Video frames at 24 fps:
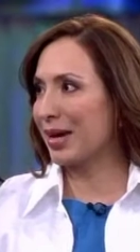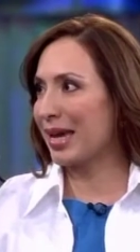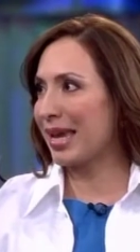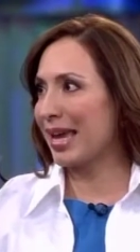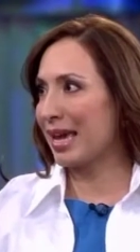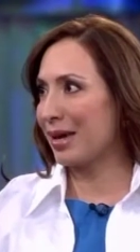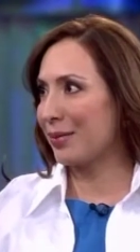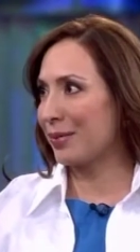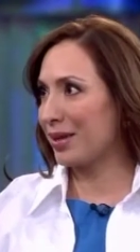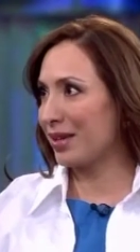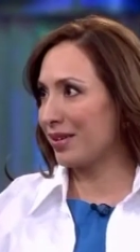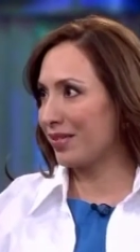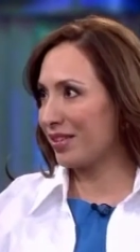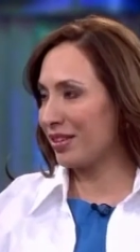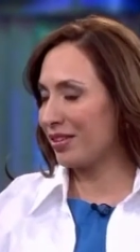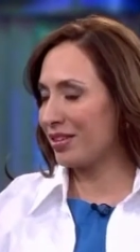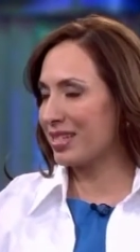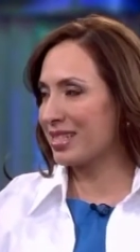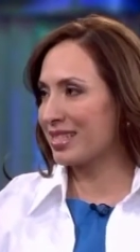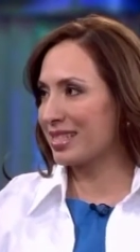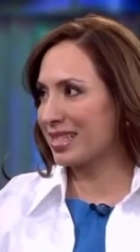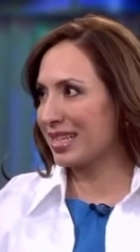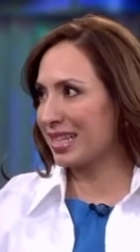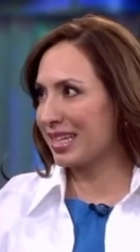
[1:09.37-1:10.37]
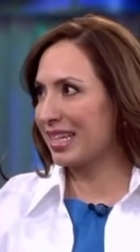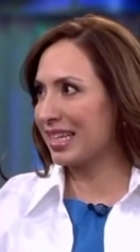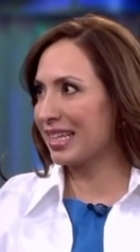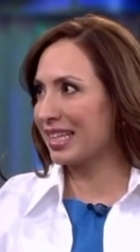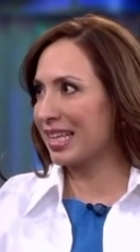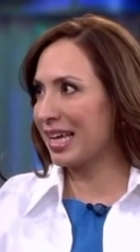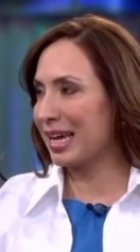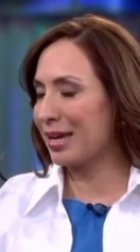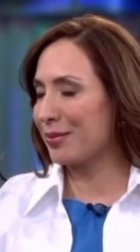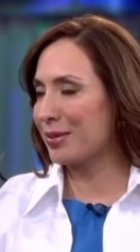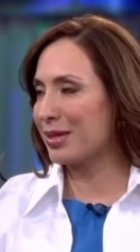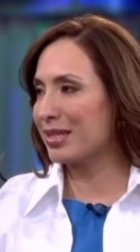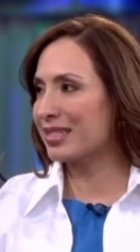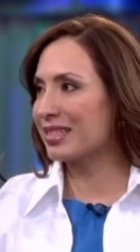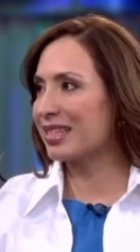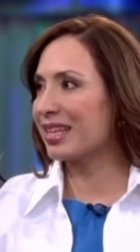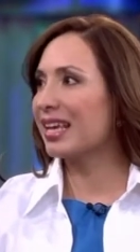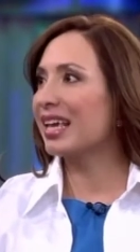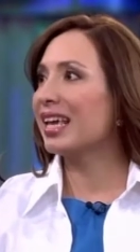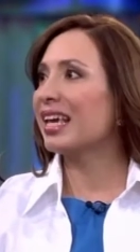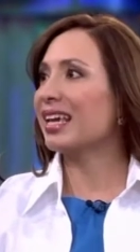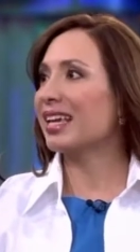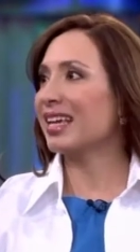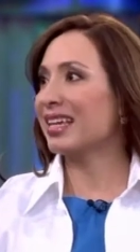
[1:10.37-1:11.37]
Miami, a very sunny climate,
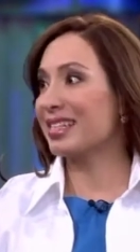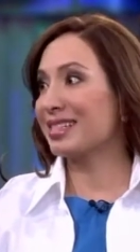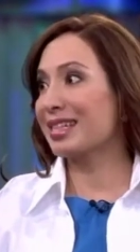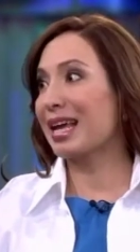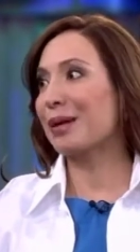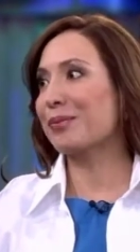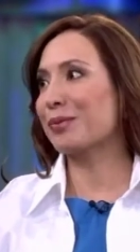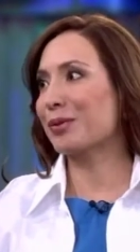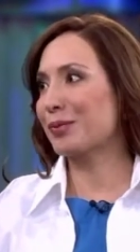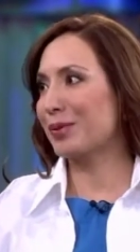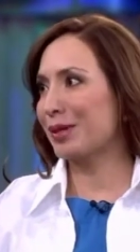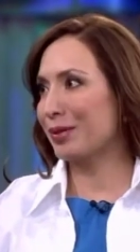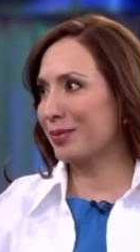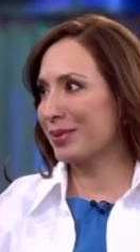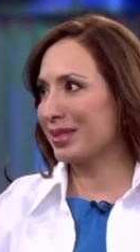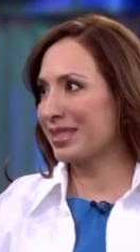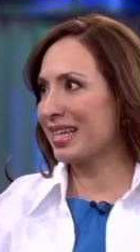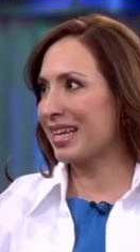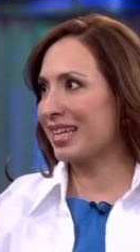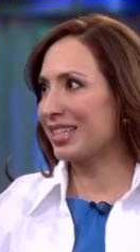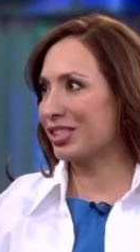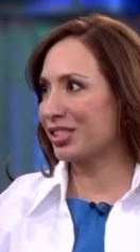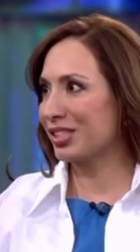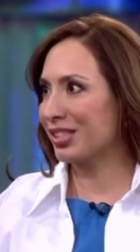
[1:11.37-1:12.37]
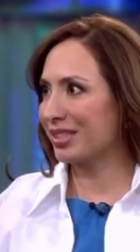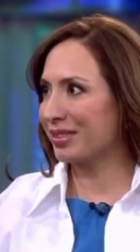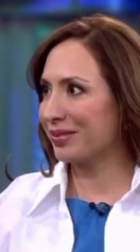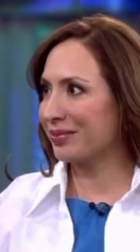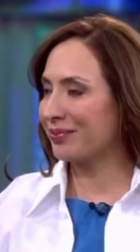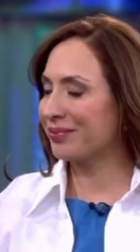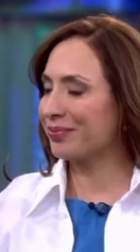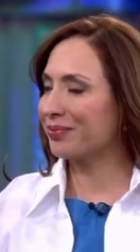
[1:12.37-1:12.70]
is hyperpigmentation.